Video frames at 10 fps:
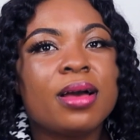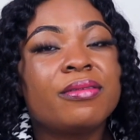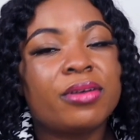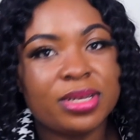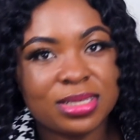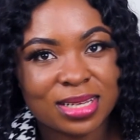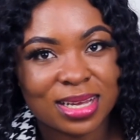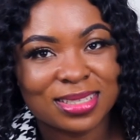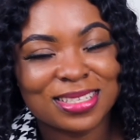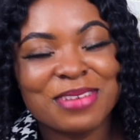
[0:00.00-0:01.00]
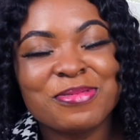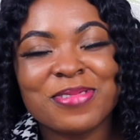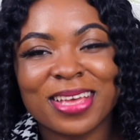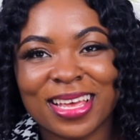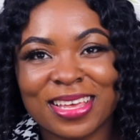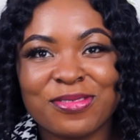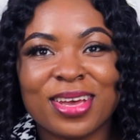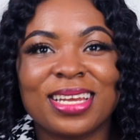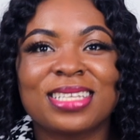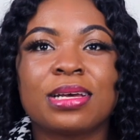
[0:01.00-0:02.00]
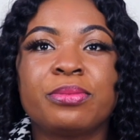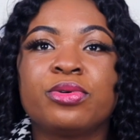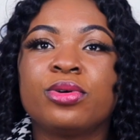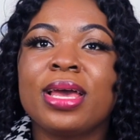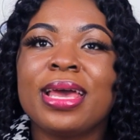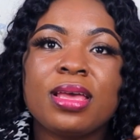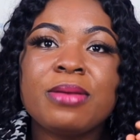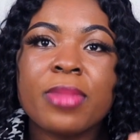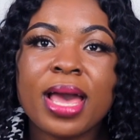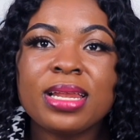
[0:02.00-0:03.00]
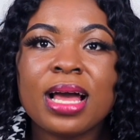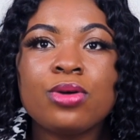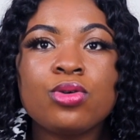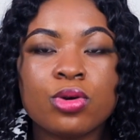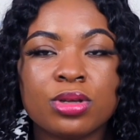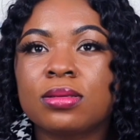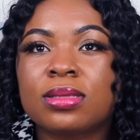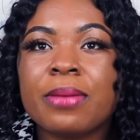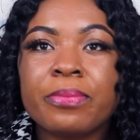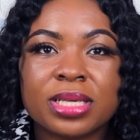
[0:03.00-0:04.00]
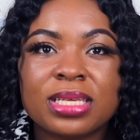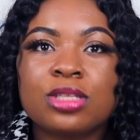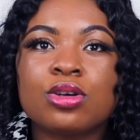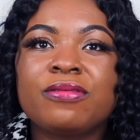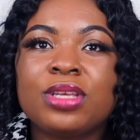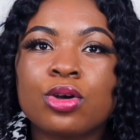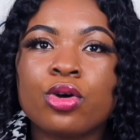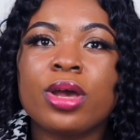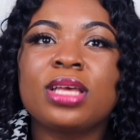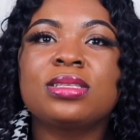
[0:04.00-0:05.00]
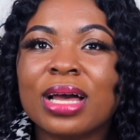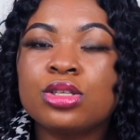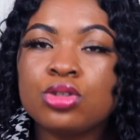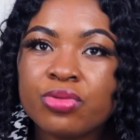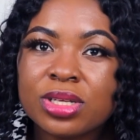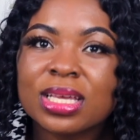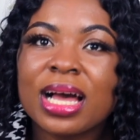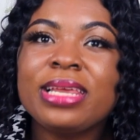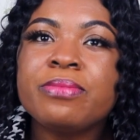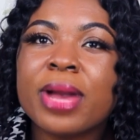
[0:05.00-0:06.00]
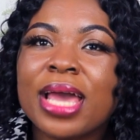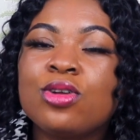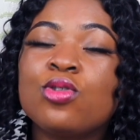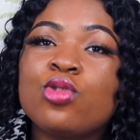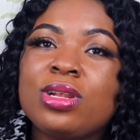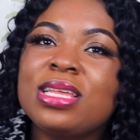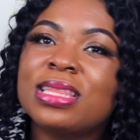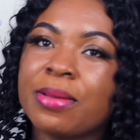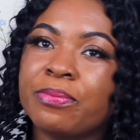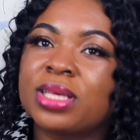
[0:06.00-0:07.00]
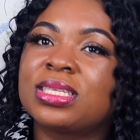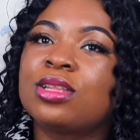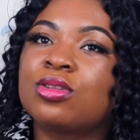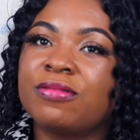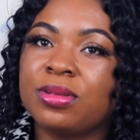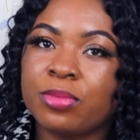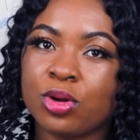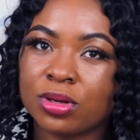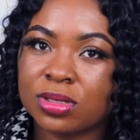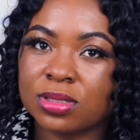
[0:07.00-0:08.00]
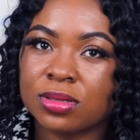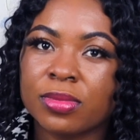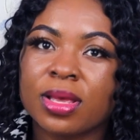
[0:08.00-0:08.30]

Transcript: For instance, let me give you an example. A miner who owns 10% of the coin can theoretically mine only 10% of the blocks.